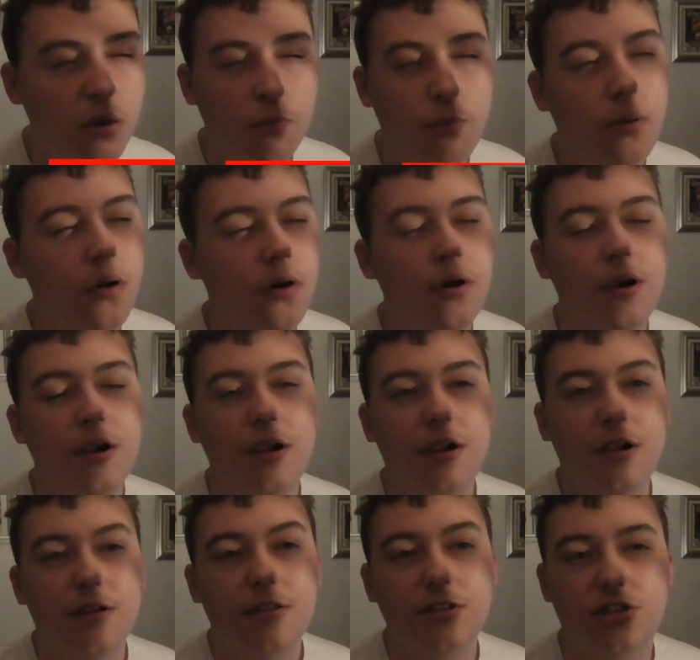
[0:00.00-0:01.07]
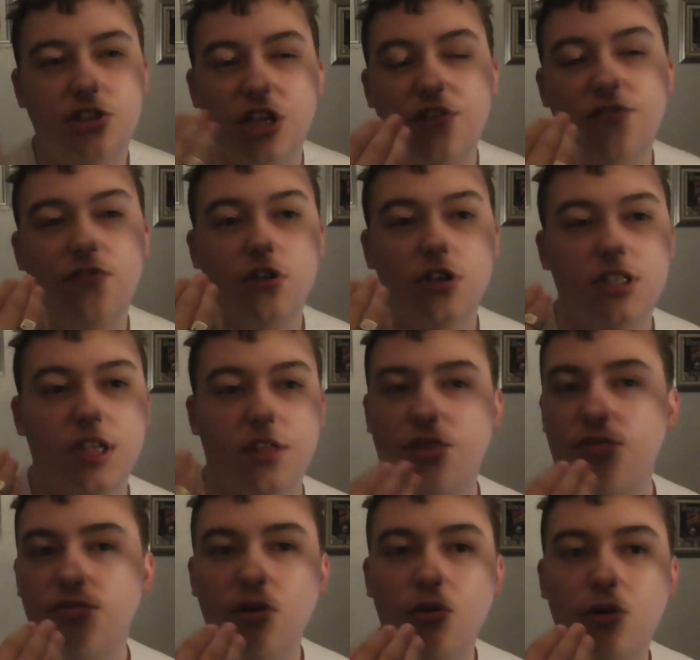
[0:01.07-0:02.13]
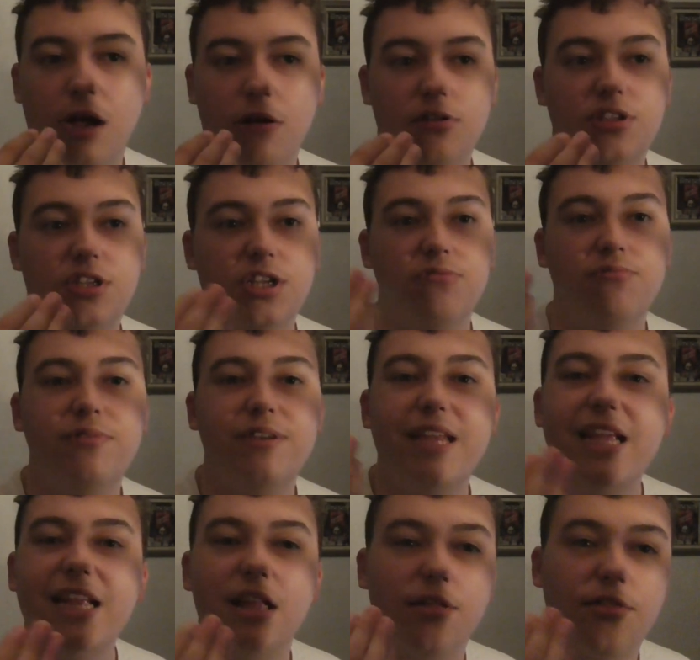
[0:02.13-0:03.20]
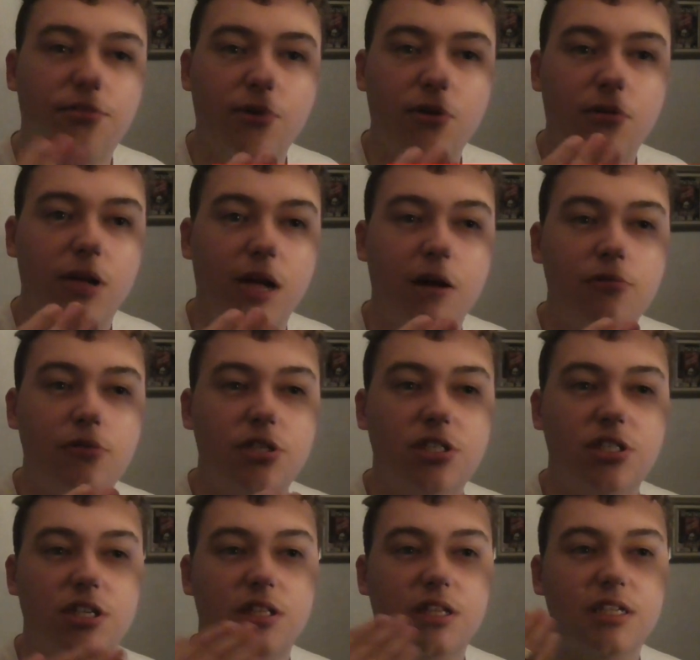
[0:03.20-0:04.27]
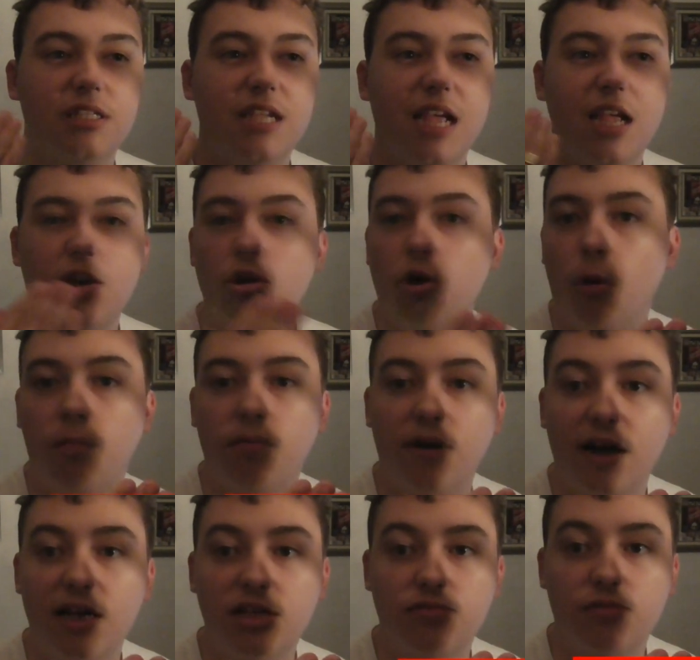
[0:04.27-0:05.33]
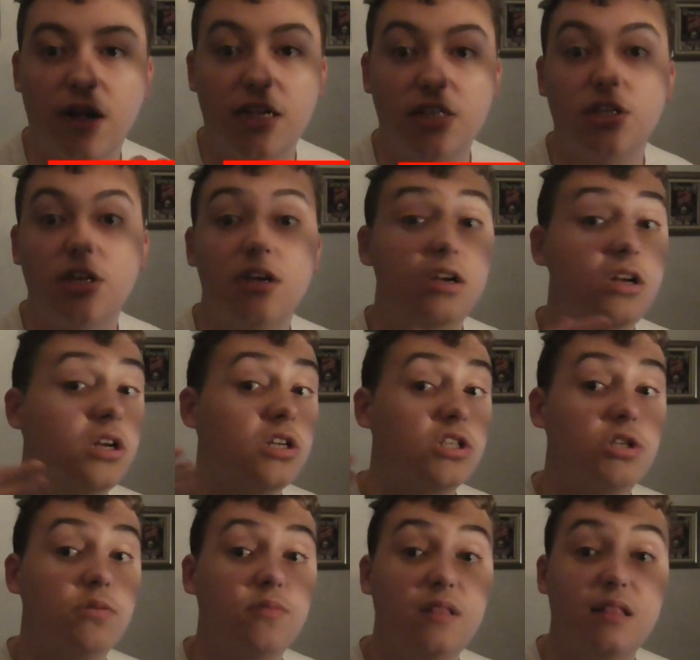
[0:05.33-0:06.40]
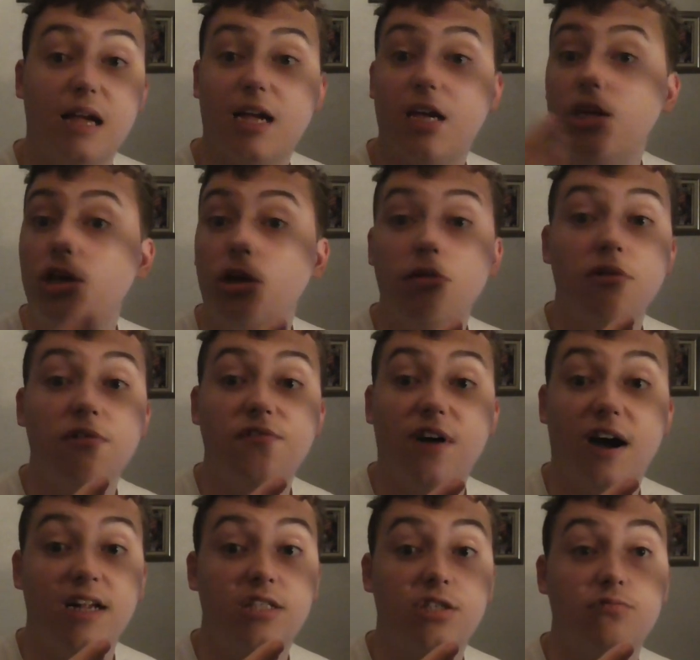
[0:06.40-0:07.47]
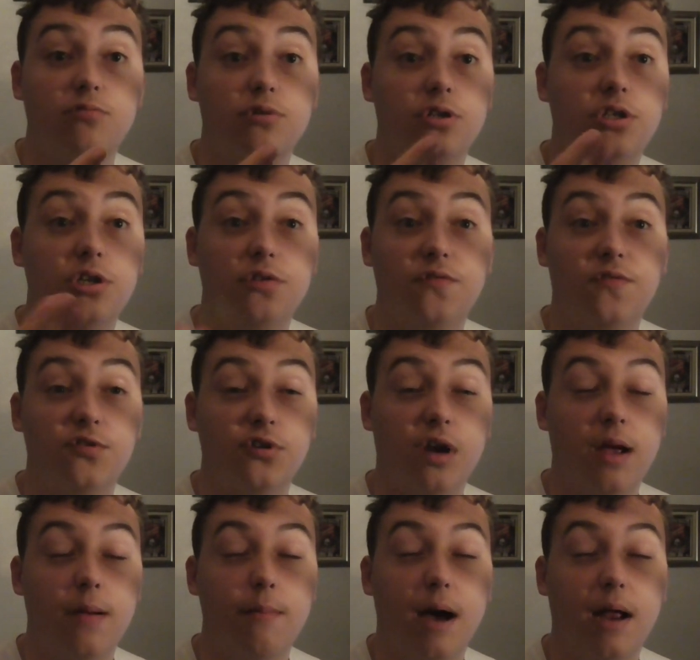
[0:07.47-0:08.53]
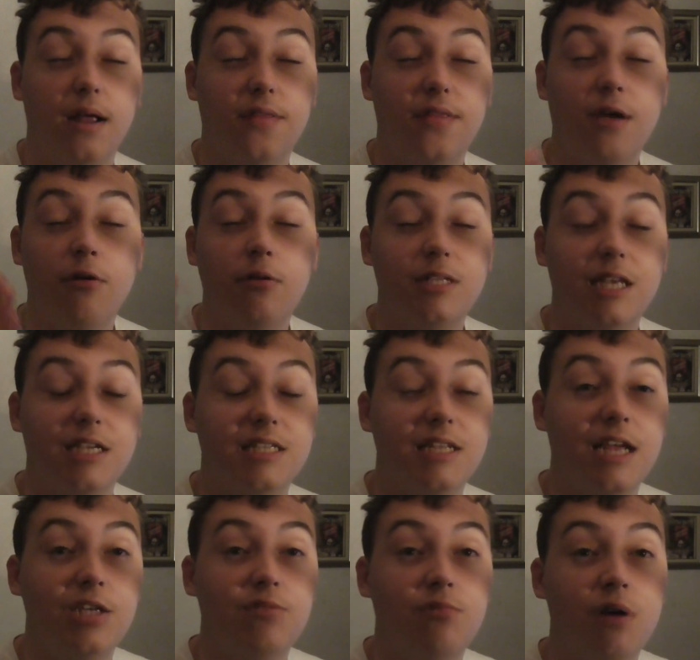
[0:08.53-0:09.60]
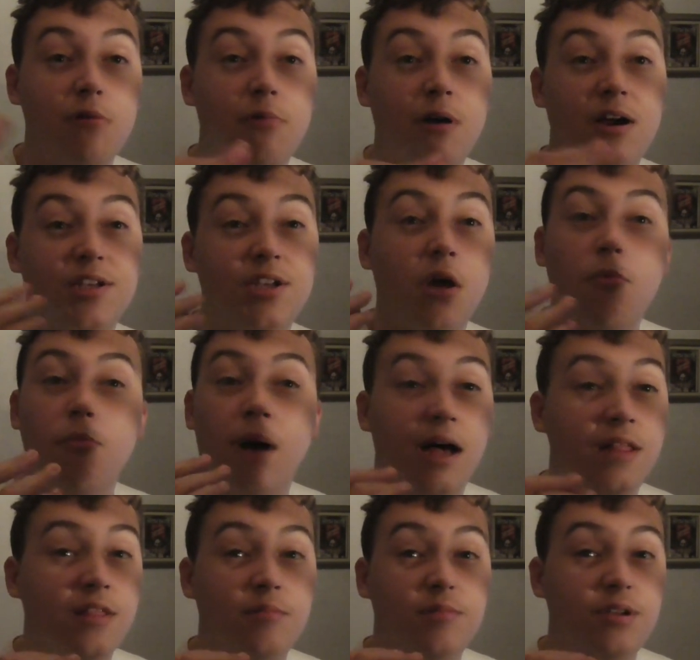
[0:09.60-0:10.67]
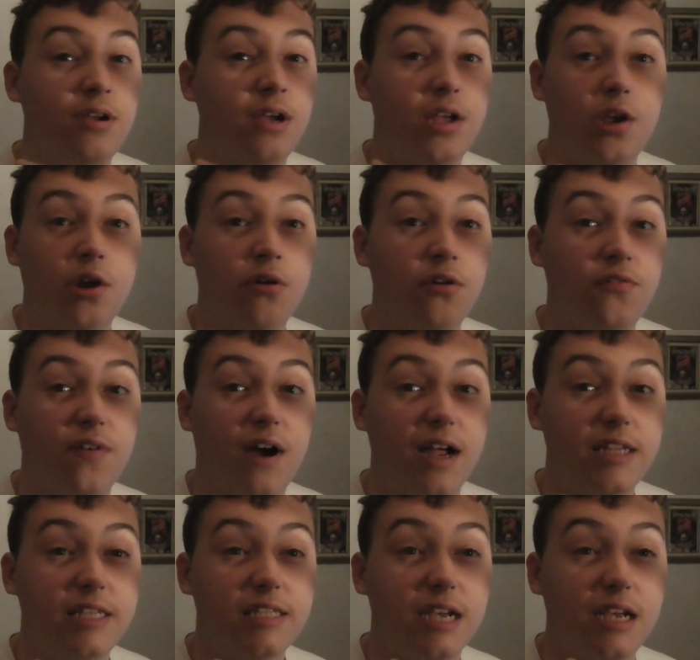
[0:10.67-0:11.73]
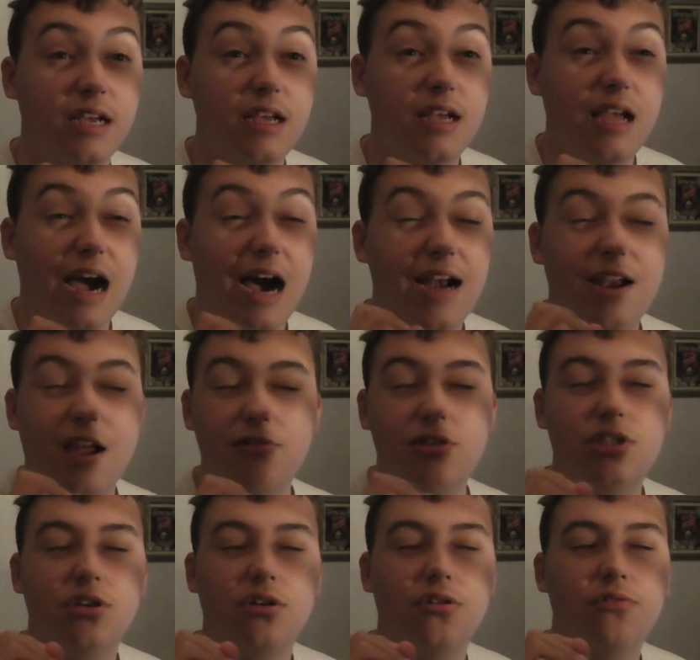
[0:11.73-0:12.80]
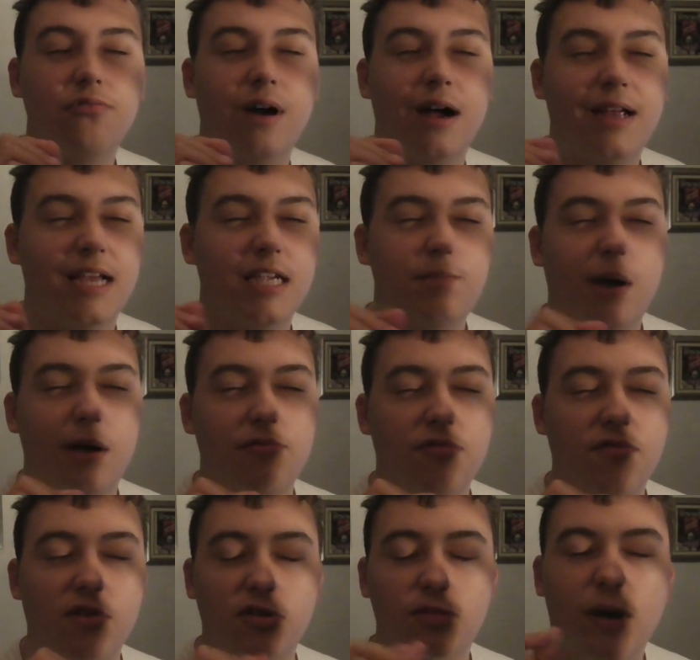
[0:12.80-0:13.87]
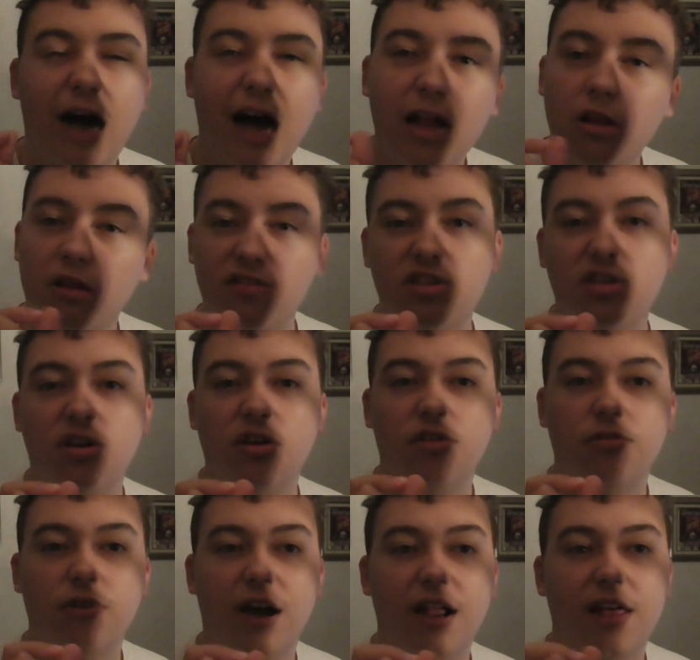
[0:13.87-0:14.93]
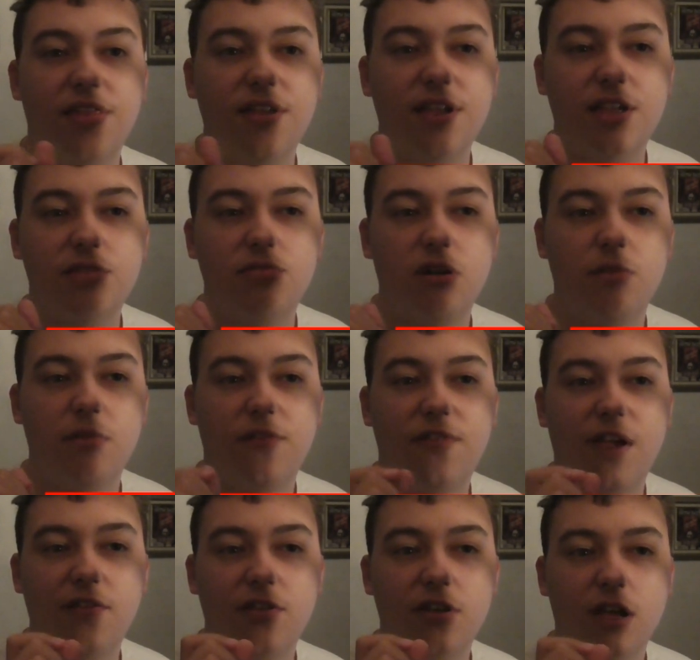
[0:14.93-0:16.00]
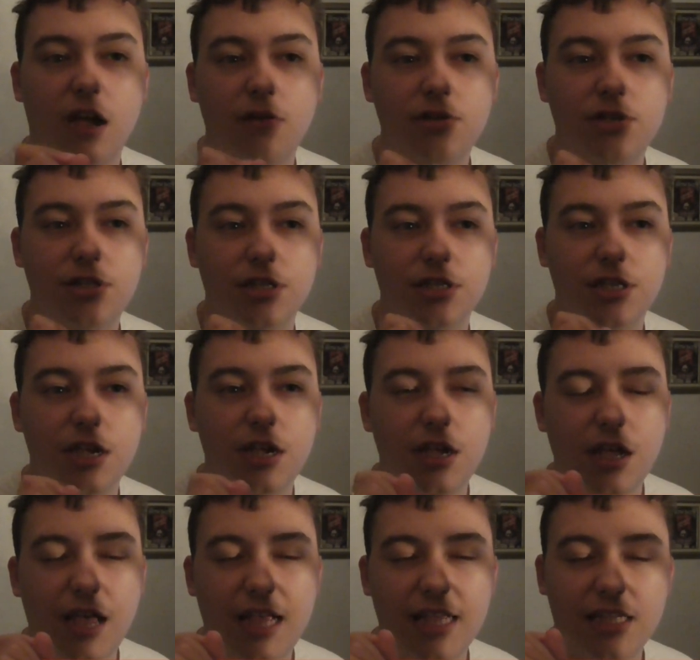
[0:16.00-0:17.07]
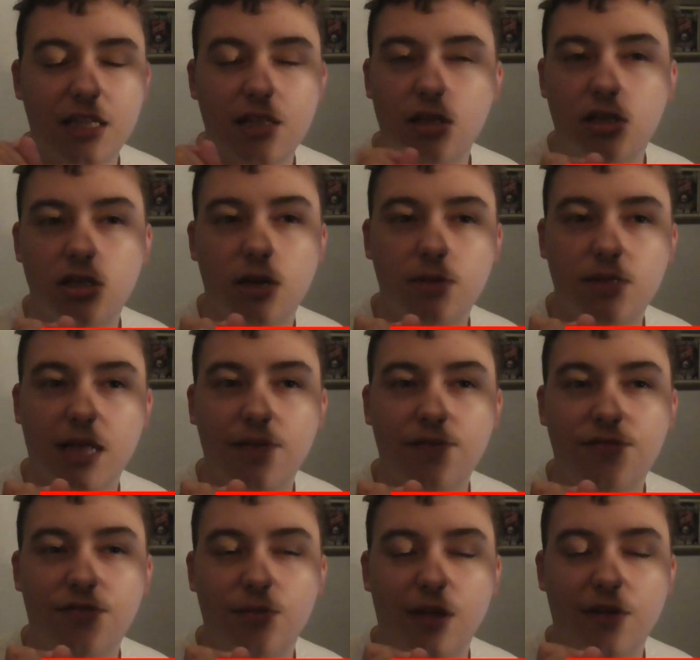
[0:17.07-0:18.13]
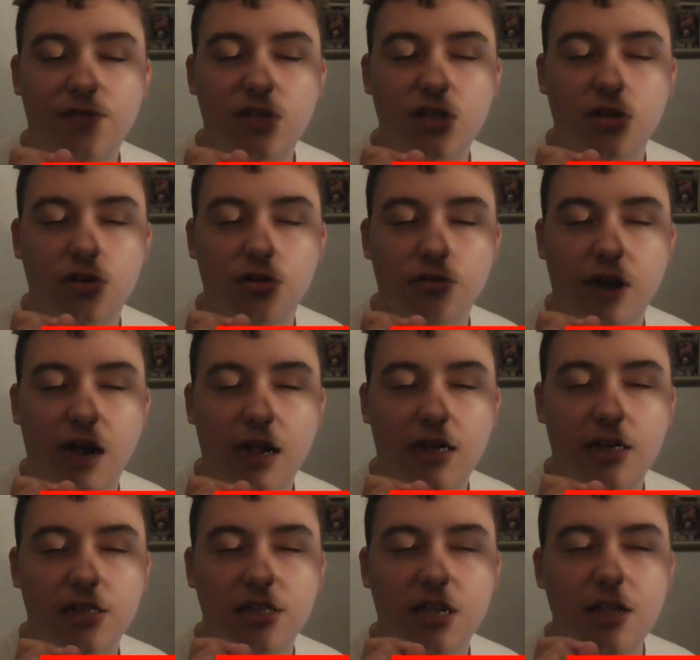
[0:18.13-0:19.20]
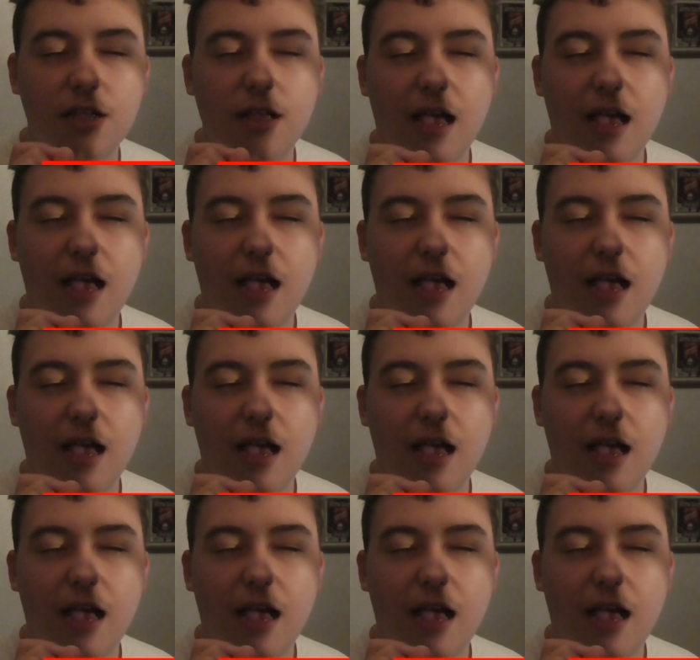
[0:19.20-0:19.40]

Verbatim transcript: But G-Force a thrill coaster, you need a thrill coaster that's in your price range. Something like a Eurofighter would do for Drayton Manor. They're up to that stage where, where I don't mind them doing a Eurofighter. I know Saw the Ride gets bad reviews, but I love Saw the Ride. I think it's one of my favourite coasters. It's in the top 10 for me for Saw the Ride because